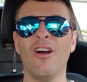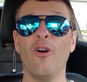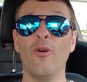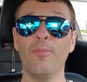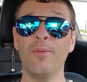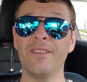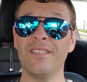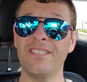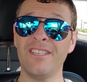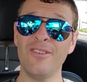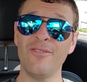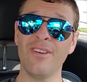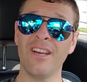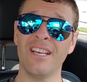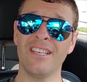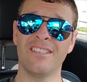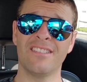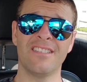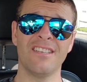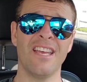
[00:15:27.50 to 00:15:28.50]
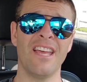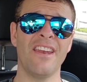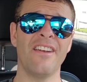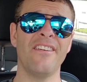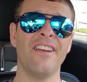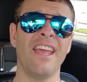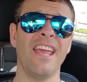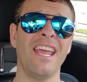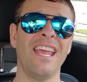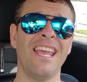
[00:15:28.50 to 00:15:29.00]
Hope to see you guys
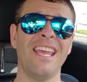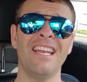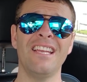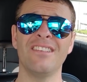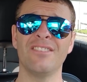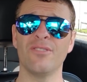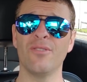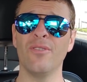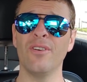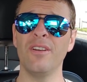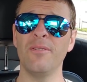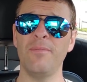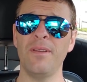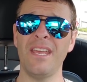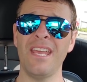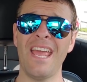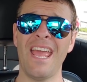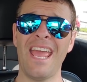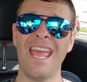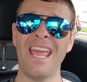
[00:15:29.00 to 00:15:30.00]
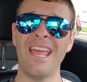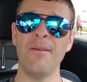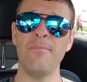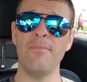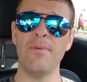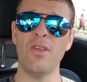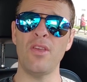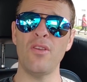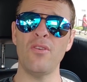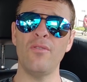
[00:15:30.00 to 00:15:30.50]
Saturday. It is going to be a
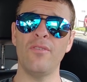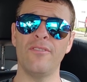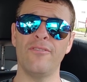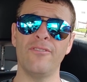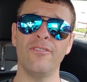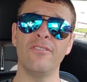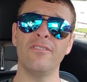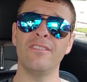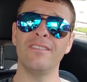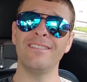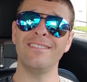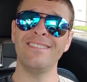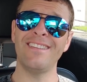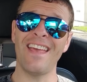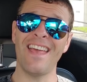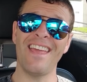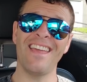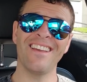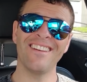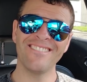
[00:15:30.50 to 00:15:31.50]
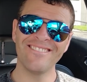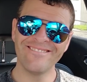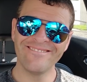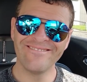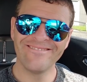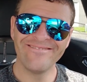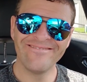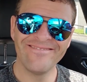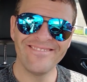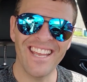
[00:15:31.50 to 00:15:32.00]
beautiful day.
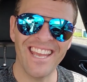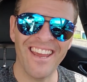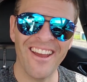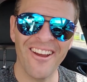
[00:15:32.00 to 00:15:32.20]
Take